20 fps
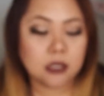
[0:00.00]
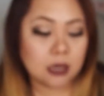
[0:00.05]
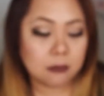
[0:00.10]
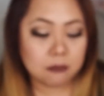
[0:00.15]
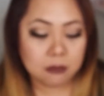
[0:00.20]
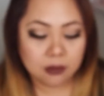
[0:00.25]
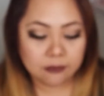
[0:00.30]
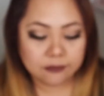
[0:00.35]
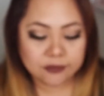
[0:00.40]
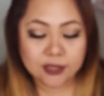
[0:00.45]

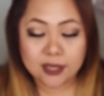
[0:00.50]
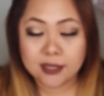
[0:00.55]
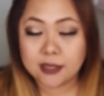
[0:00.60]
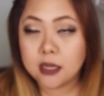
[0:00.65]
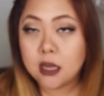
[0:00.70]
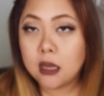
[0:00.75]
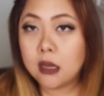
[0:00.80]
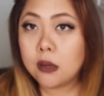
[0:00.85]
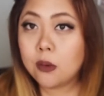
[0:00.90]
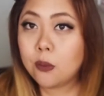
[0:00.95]
come off. So
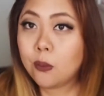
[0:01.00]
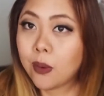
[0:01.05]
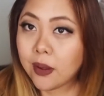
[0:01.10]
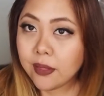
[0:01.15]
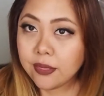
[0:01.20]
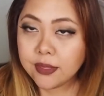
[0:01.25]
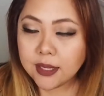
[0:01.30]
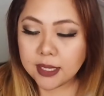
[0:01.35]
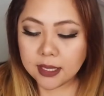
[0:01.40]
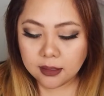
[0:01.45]
that's
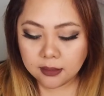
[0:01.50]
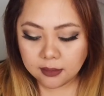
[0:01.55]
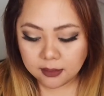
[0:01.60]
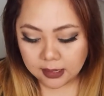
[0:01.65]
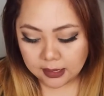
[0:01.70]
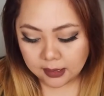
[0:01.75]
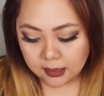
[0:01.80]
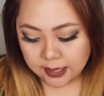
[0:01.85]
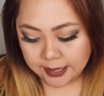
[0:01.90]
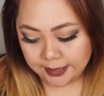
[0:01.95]
one thing
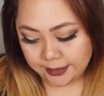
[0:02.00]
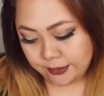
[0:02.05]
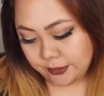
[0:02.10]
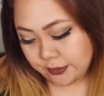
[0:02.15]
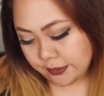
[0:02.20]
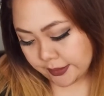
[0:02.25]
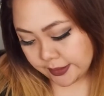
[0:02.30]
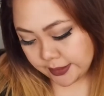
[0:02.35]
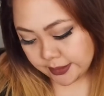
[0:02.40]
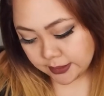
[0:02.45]
that I
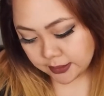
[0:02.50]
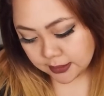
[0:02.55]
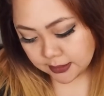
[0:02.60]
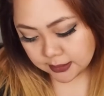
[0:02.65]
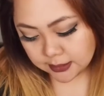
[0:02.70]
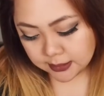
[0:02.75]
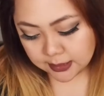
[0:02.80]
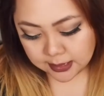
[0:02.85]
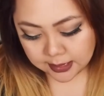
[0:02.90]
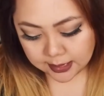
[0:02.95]

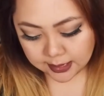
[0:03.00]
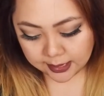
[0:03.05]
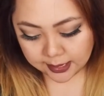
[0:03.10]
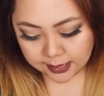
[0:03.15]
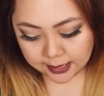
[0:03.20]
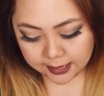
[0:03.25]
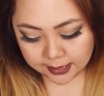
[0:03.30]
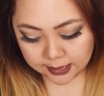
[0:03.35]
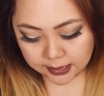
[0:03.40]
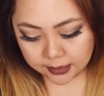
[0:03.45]
noticed.
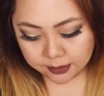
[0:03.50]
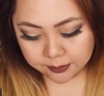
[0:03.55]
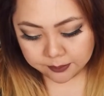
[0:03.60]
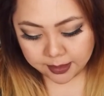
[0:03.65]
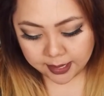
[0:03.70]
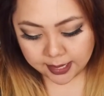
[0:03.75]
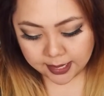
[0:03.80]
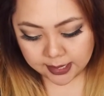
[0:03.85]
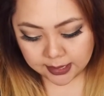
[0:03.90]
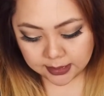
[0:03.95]

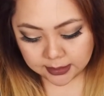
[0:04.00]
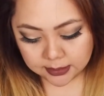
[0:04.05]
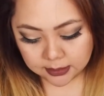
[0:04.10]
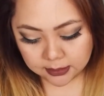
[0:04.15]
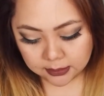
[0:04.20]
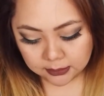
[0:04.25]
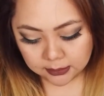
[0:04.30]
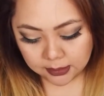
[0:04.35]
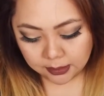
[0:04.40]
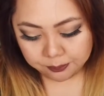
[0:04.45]
And
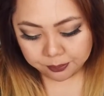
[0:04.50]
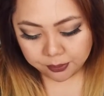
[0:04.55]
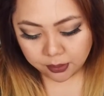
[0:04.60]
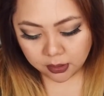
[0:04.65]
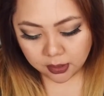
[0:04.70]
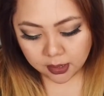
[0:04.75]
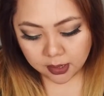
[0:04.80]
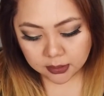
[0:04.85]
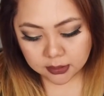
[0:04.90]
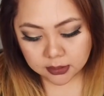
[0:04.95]
the lip
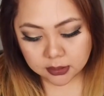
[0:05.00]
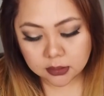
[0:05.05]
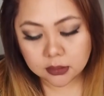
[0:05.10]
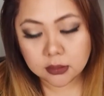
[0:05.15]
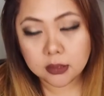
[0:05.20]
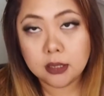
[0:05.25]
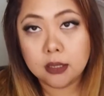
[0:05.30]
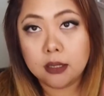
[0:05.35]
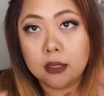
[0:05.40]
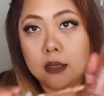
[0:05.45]
product,
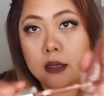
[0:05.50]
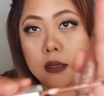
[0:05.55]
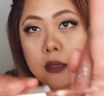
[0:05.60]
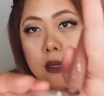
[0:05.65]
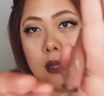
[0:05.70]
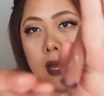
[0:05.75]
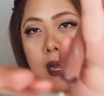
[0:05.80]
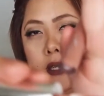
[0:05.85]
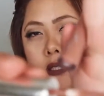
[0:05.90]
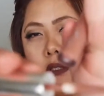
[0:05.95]

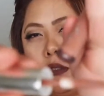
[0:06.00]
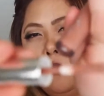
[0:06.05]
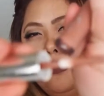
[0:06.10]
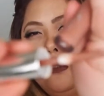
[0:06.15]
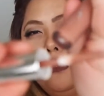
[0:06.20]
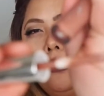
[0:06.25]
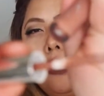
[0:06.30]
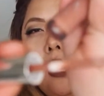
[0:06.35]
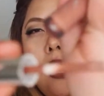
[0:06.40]
the actual